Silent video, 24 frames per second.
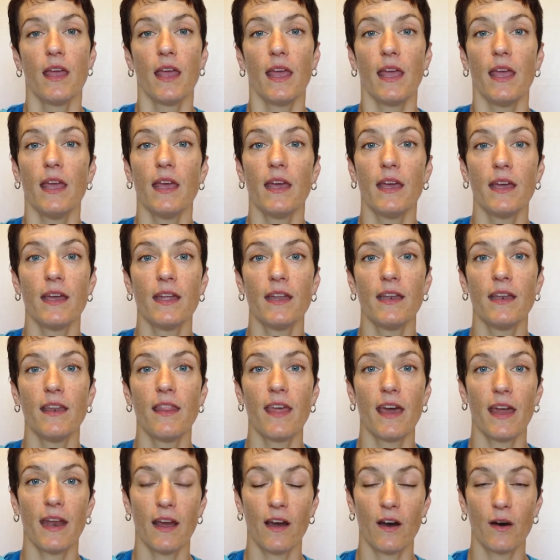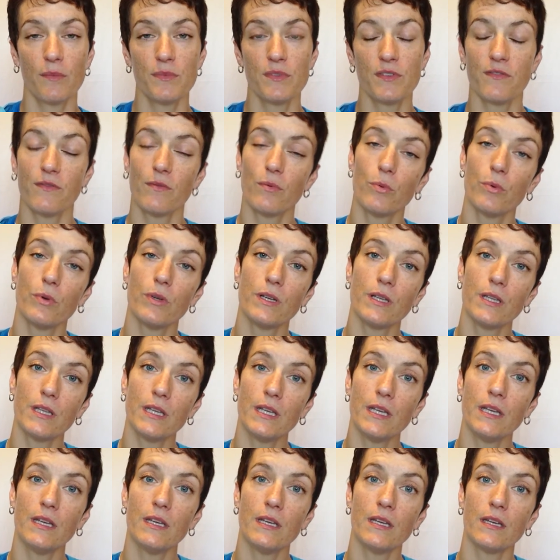And that helped
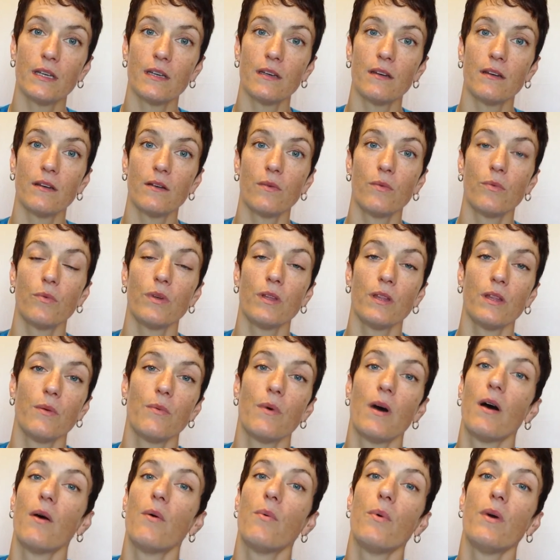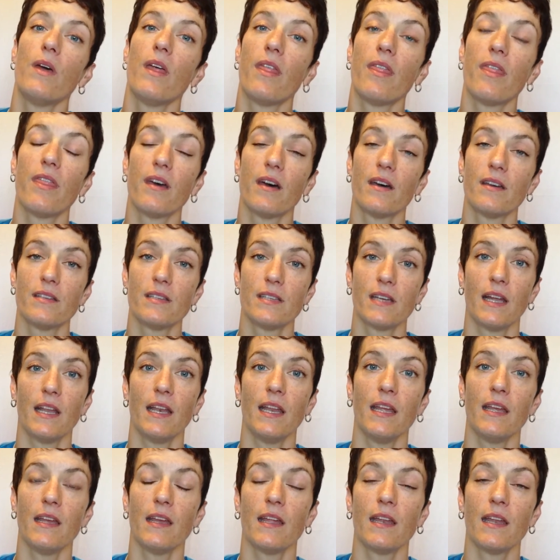really well with
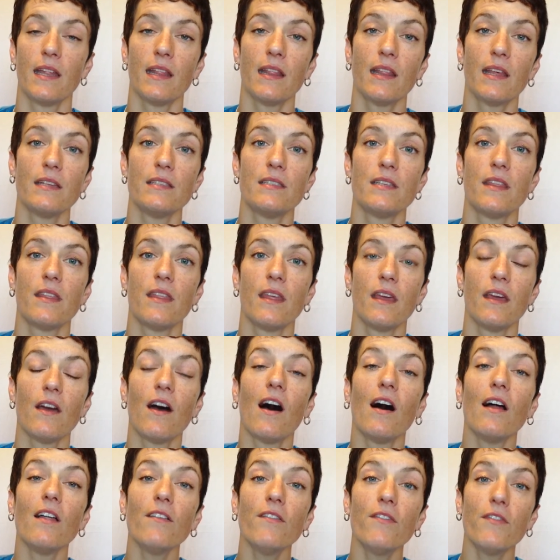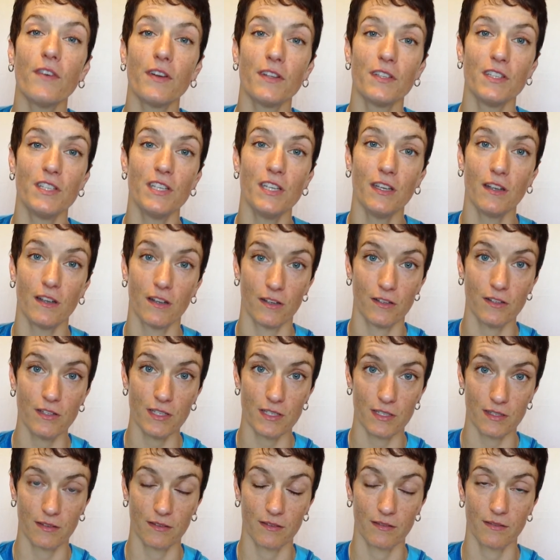sighting. And I'd like to thank all of the
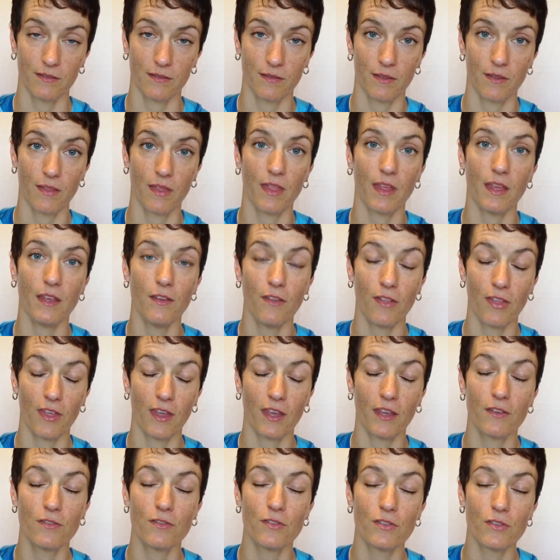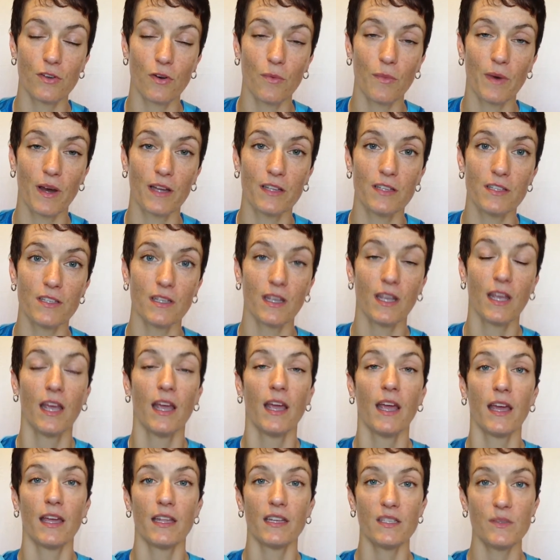volunteers. Thank you so much.
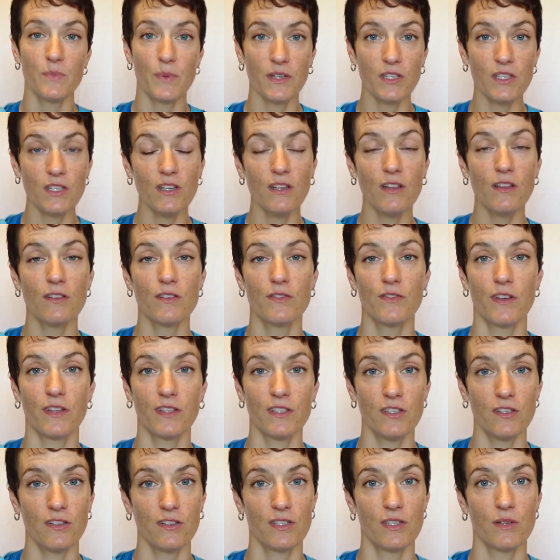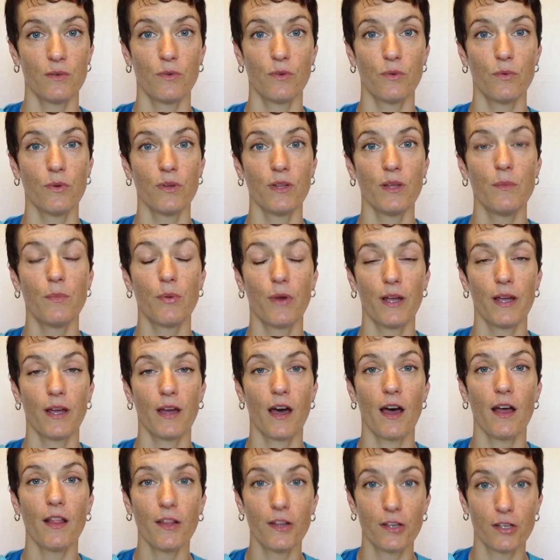And especially those volunteers that wore really bright
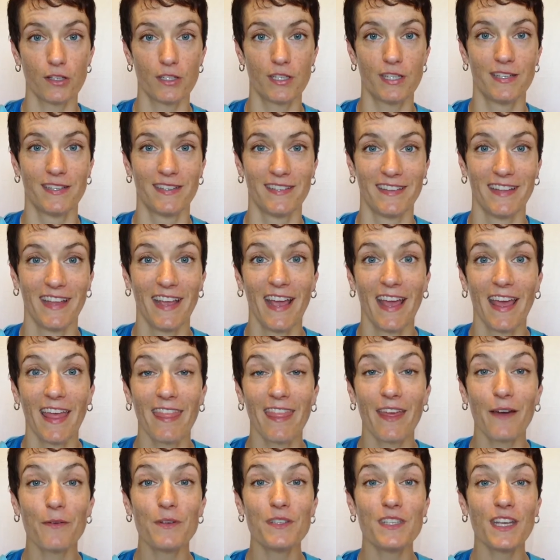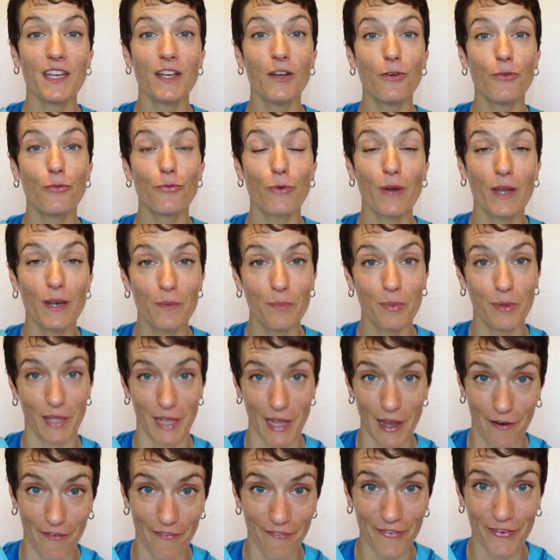colors. That was incredibly
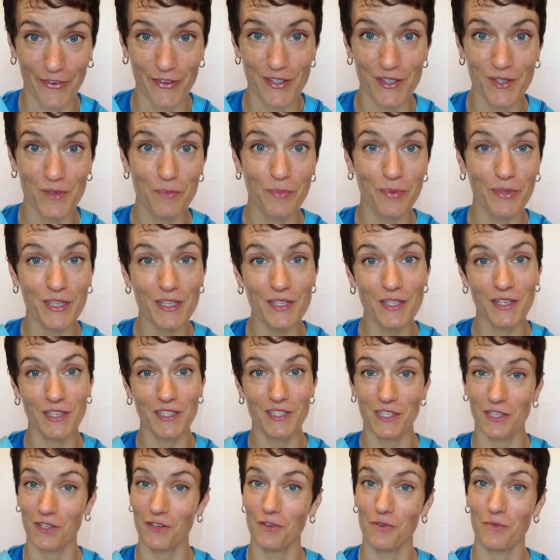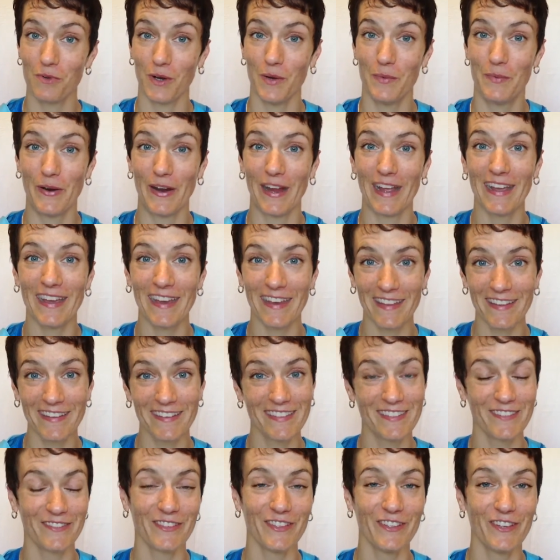helpful. So please continue to wear bright
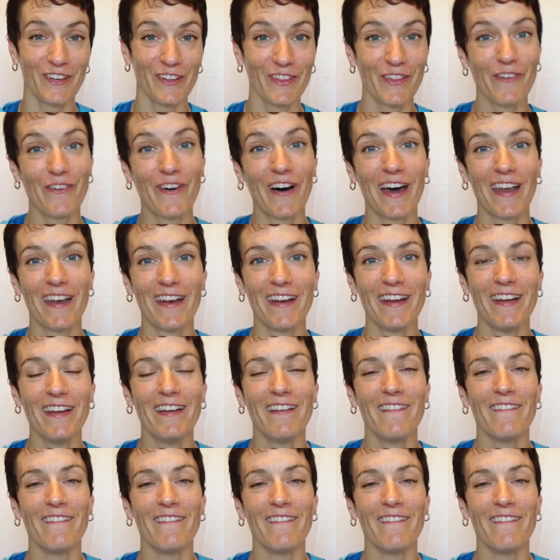colors when you're in the water.